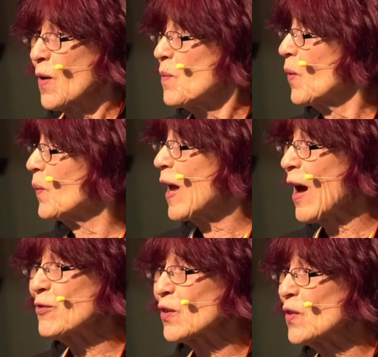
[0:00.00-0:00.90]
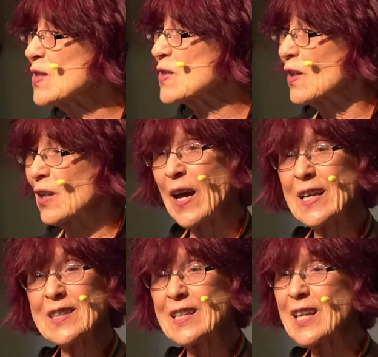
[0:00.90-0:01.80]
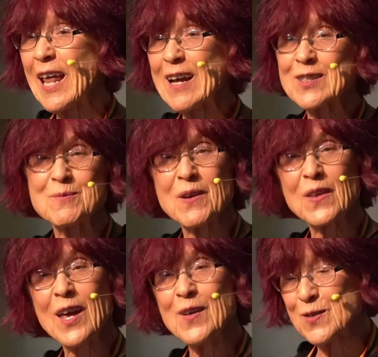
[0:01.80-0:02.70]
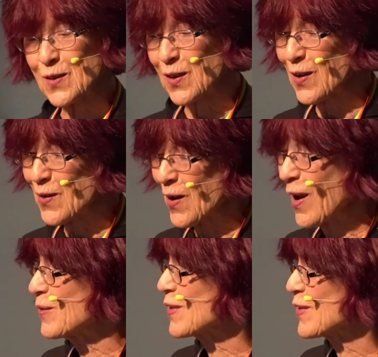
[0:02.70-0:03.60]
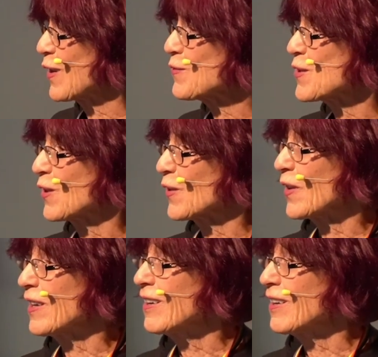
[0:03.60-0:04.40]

But we have to listen, and I think that action by the council the other night was definitely